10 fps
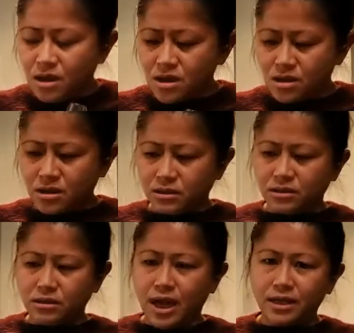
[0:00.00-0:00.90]

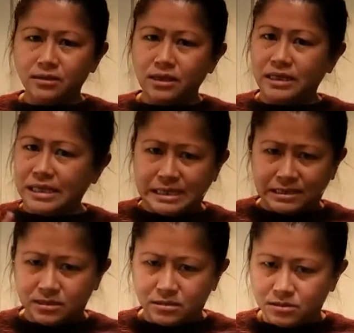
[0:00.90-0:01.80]
not
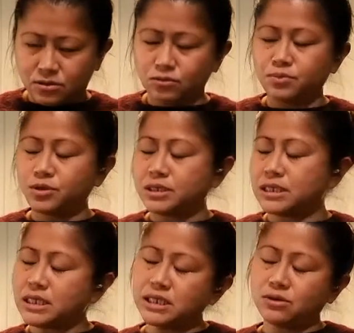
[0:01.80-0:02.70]
heat. Don't put
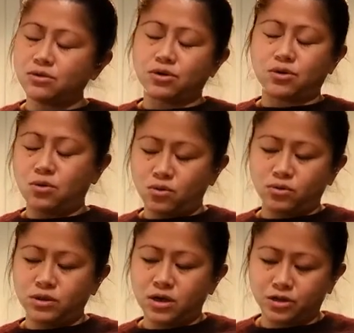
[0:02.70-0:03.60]
heat or
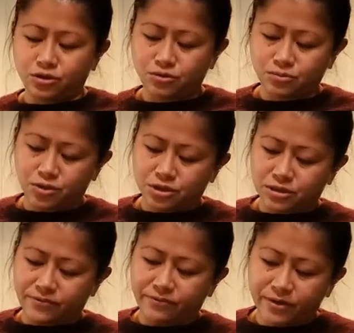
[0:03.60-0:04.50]
cold on your kombucha.
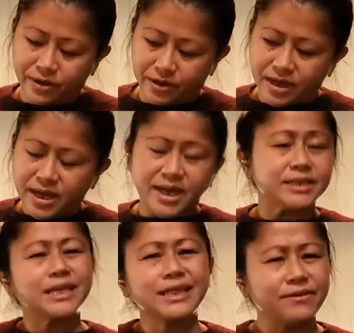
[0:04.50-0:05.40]

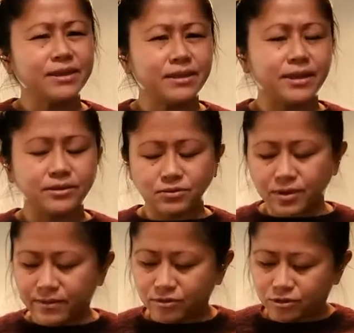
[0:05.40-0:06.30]
It's a living thing, so we
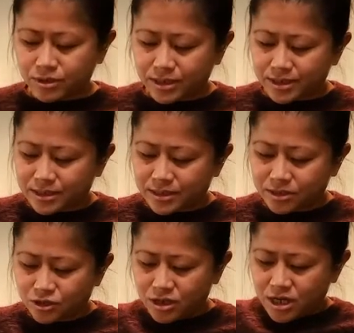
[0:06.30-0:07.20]
have to treat it as
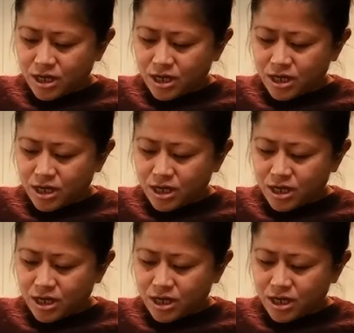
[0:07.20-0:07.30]
such.